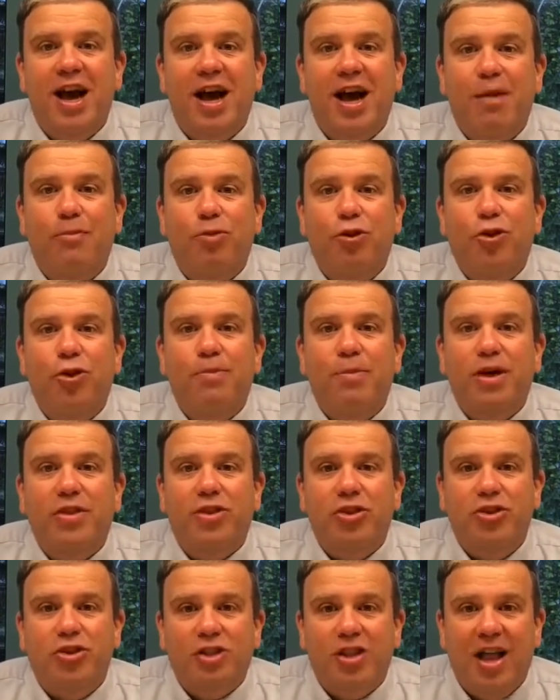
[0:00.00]
through the month
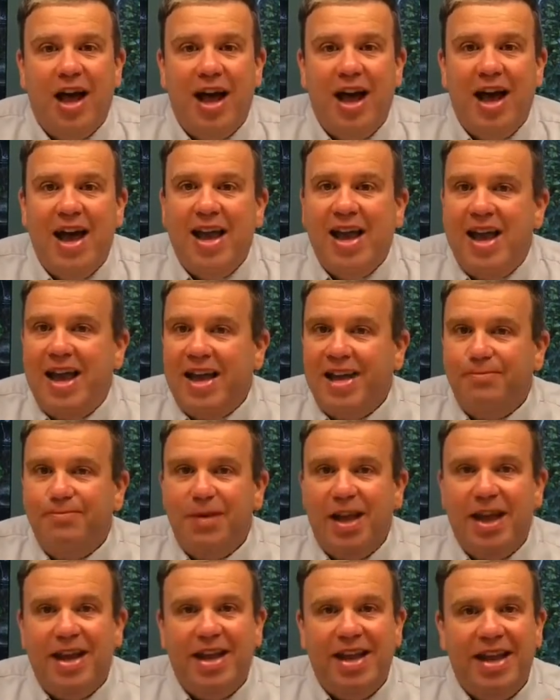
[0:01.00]
of July and
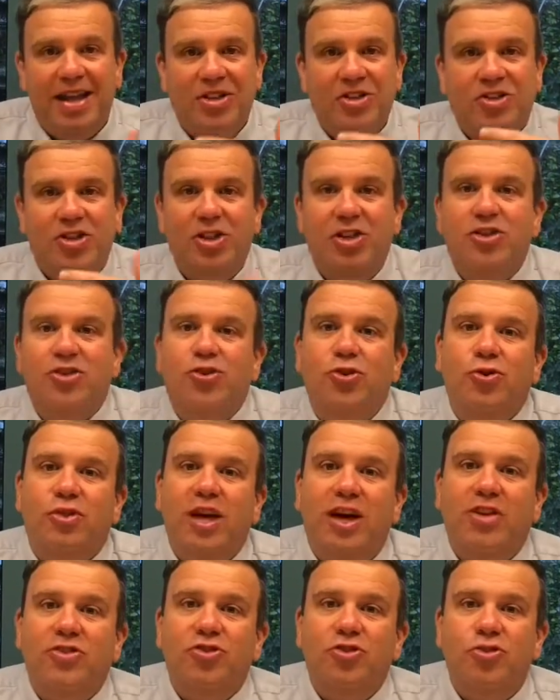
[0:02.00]
into
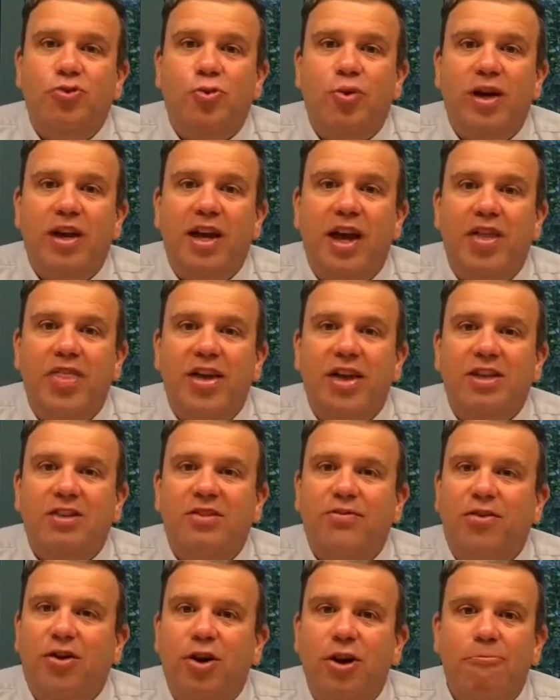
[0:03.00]
2020. I think it's a
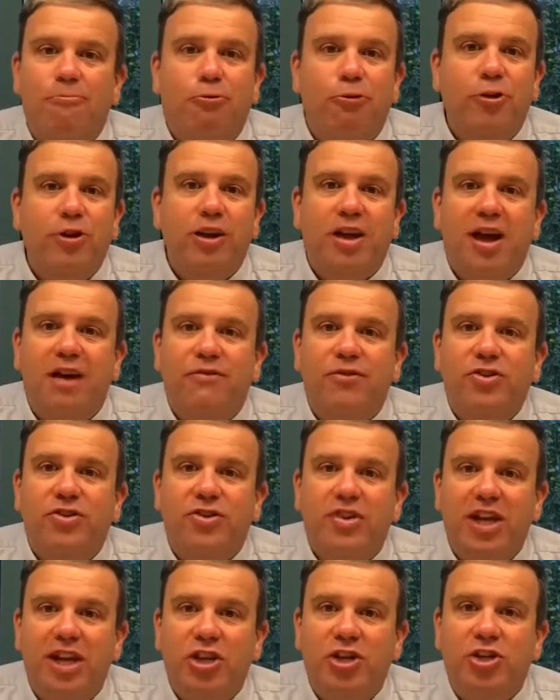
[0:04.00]
very important
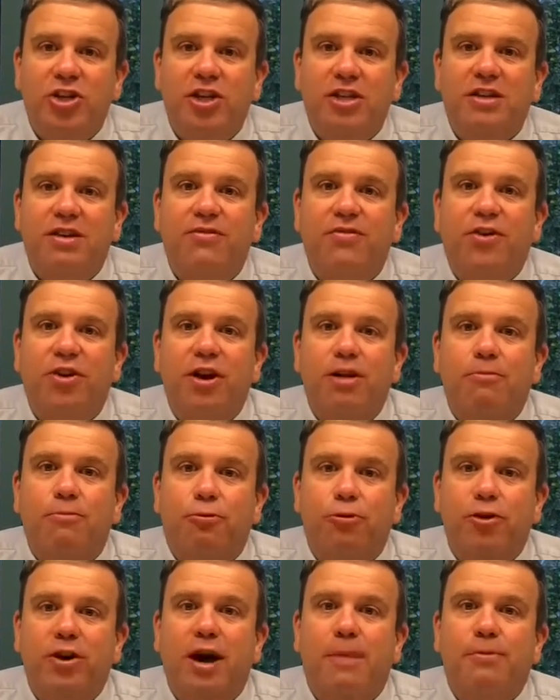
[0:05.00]
conversation. It's a very
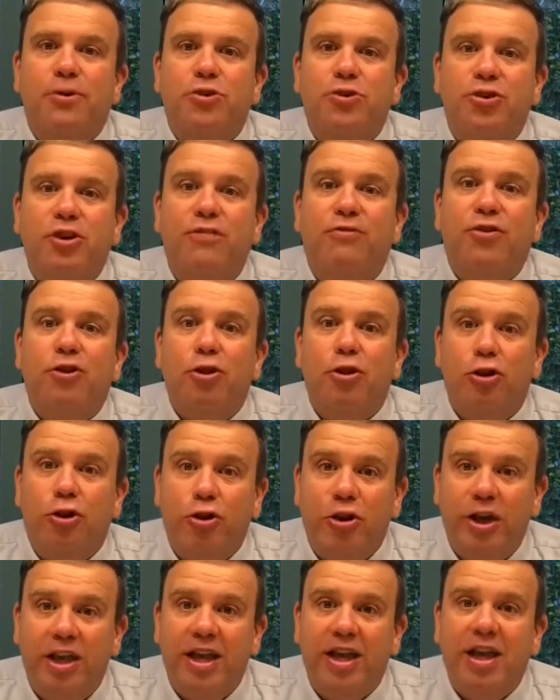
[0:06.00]
important opportunity for
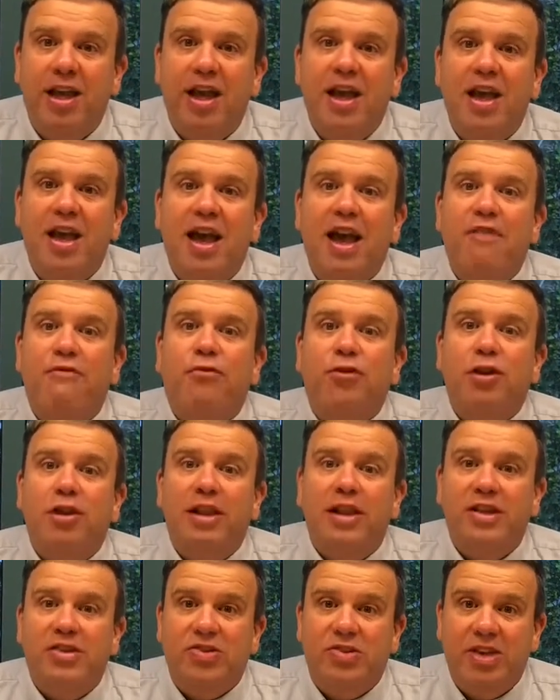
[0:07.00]
learning and for
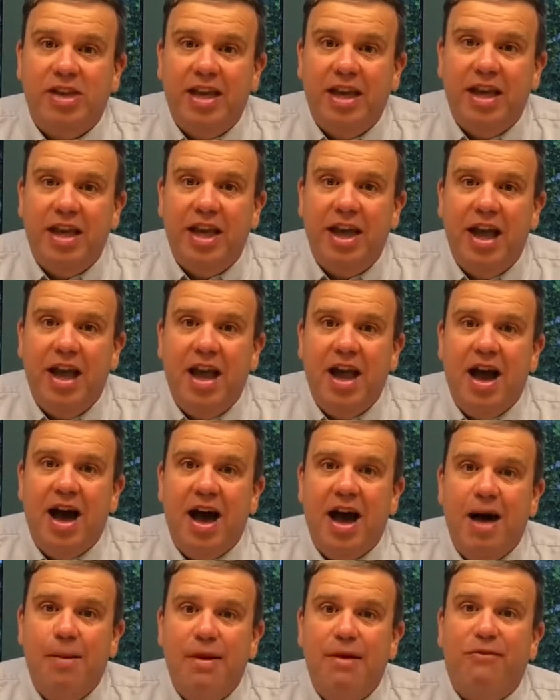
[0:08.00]
listening
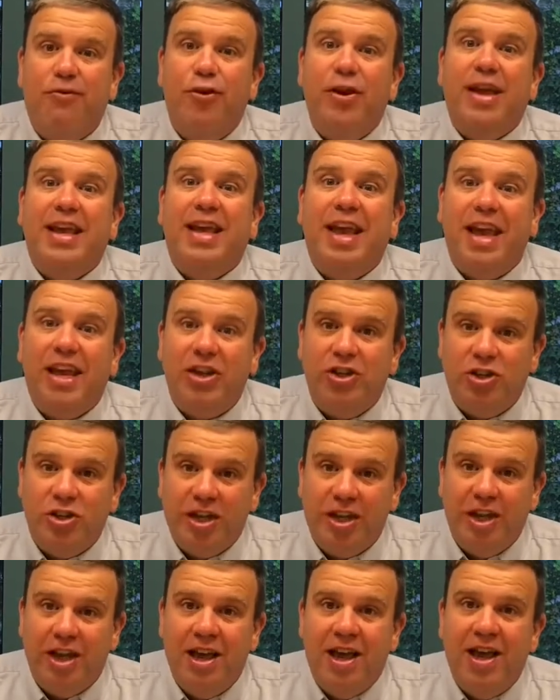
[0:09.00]
and for
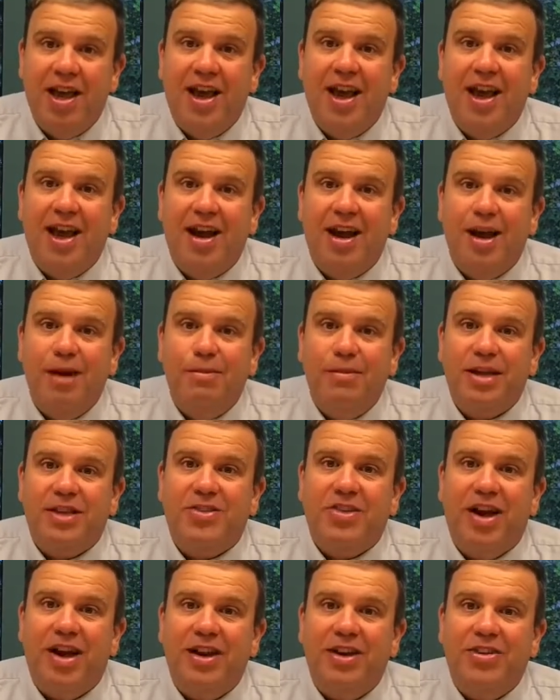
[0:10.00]
engaging. And I'm
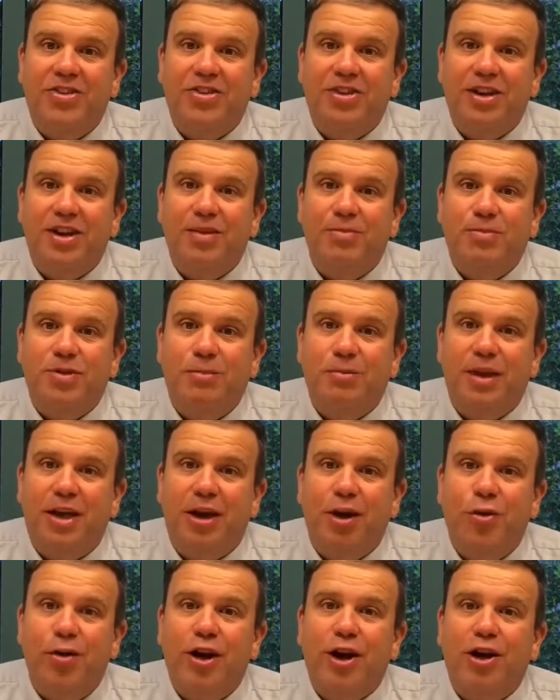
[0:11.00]
excited to be
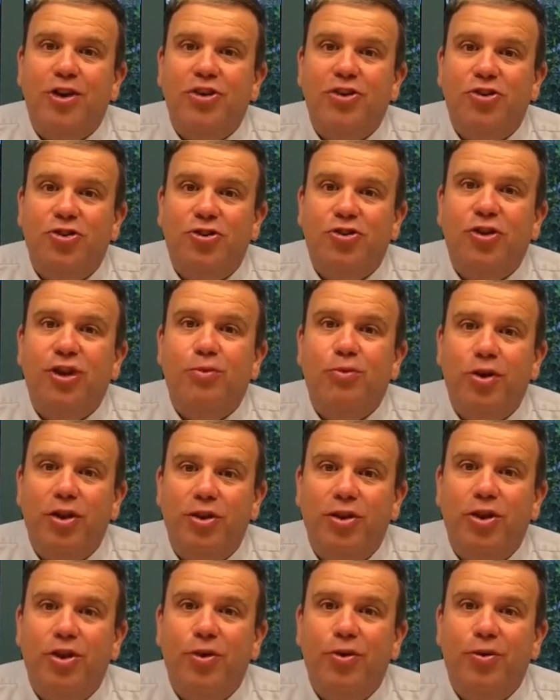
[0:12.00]
going on this journey
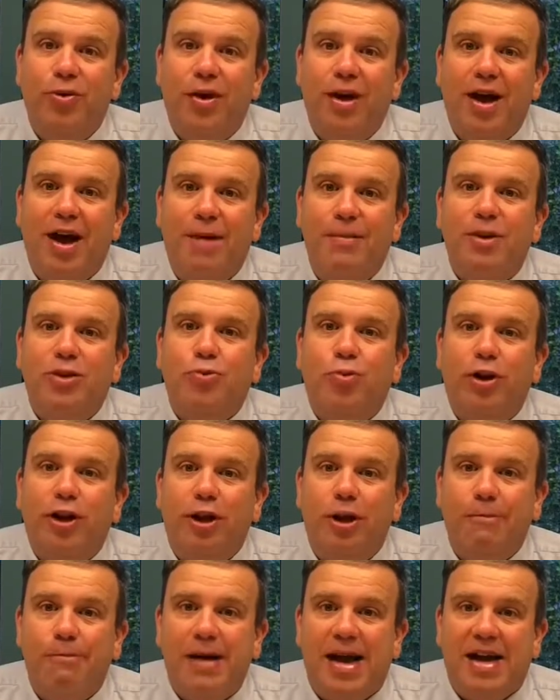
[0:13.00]
with you as one of
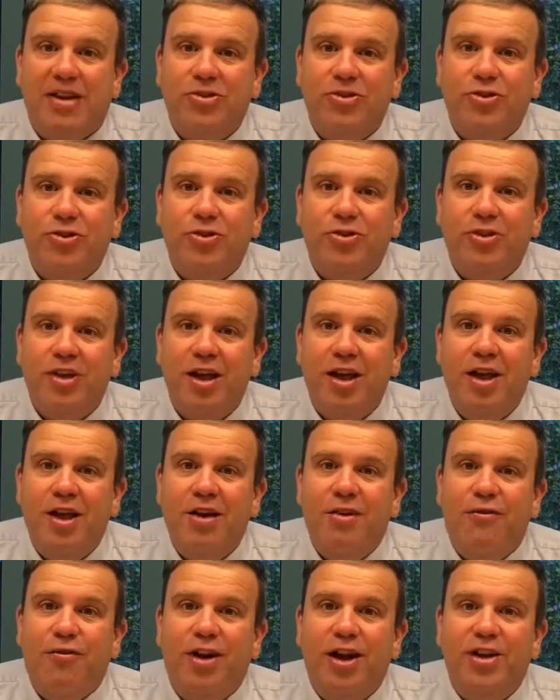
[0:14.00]
your pastors.
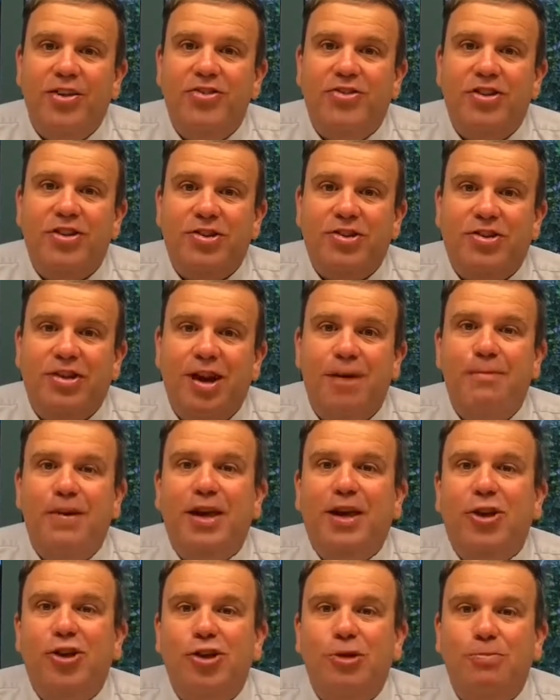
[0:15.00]
Friends, it's been
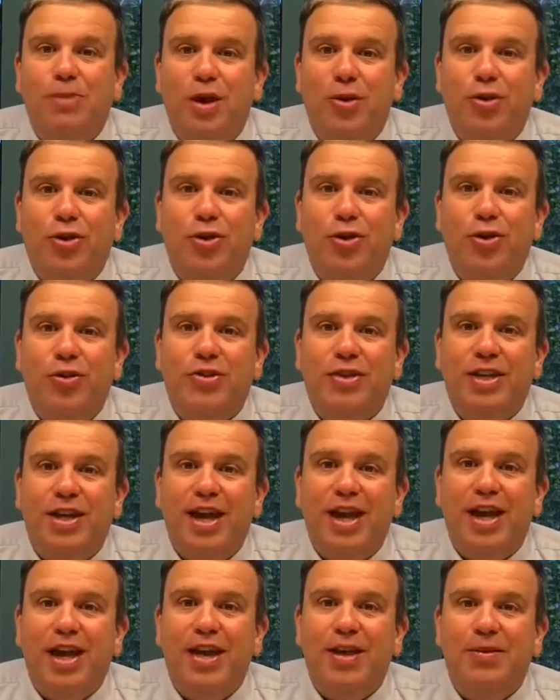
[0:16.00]
good to be with you
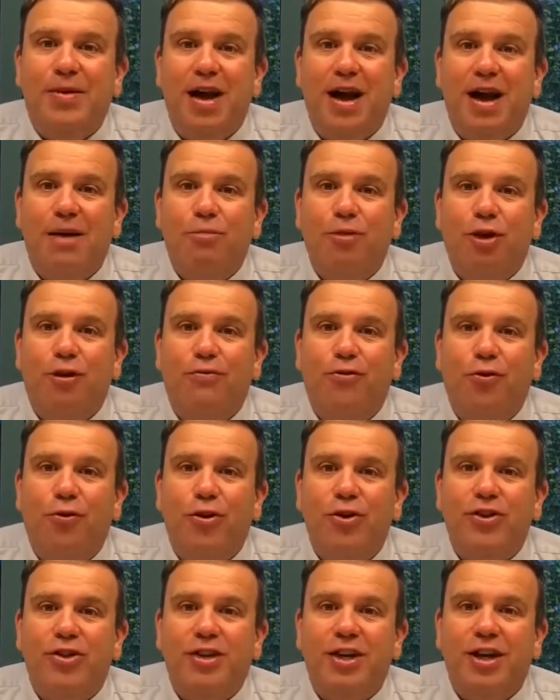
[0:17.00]
today. Look
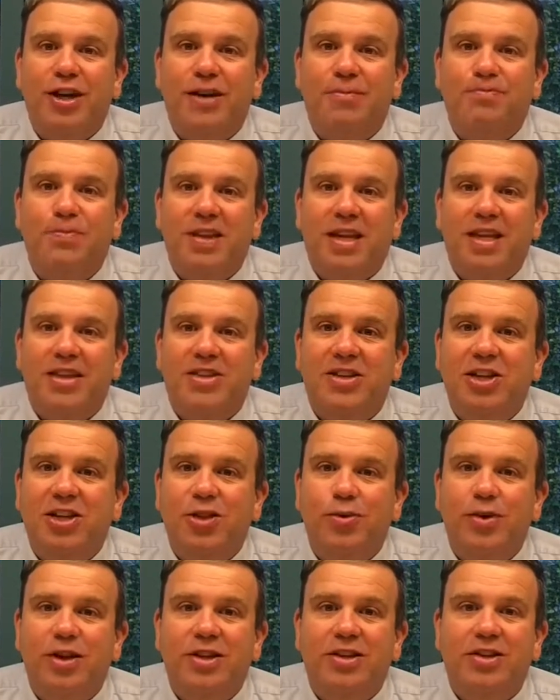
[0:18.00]
forward to
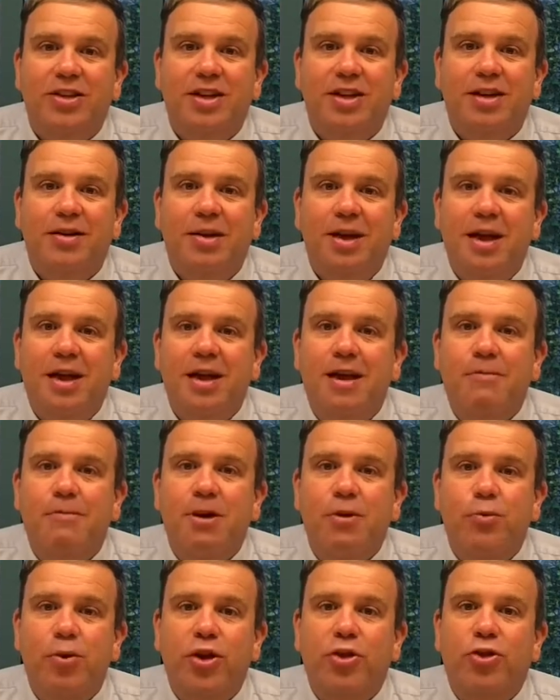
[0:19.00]
continuing to be
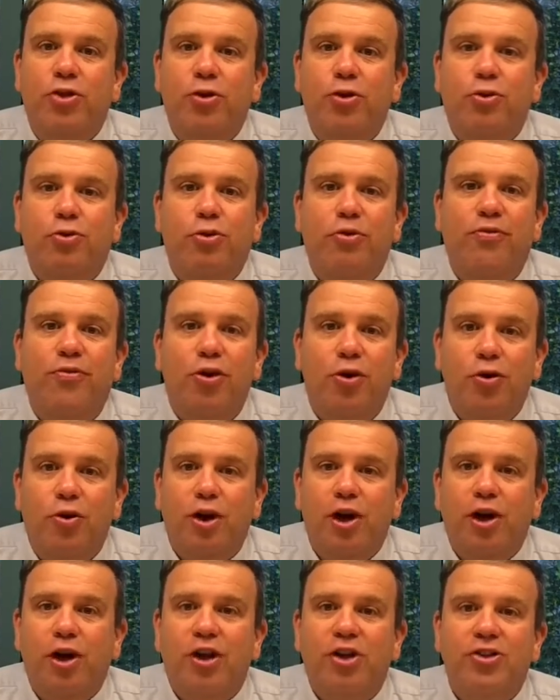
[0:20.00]
with you through phone
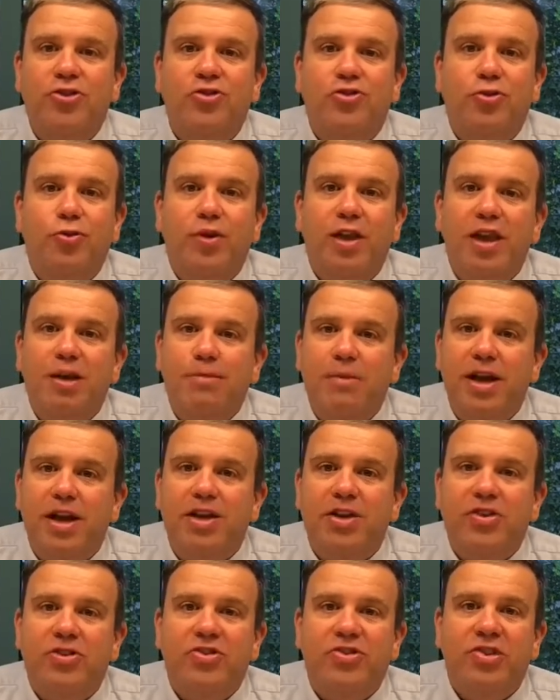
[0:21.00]
calls, through
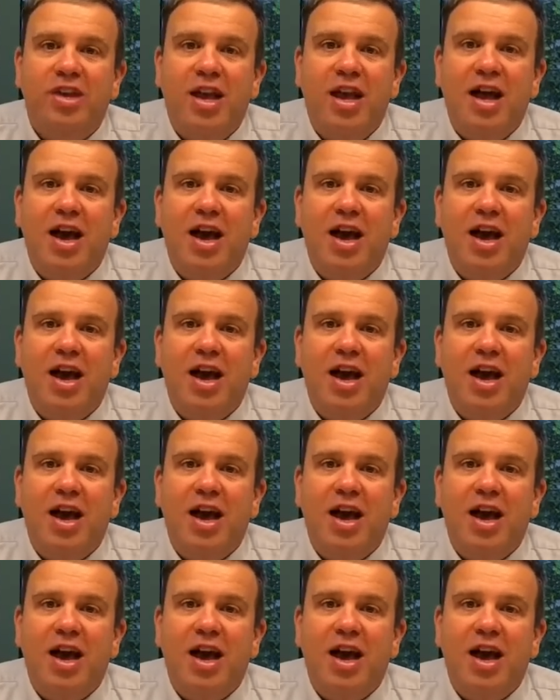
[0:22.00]
emails.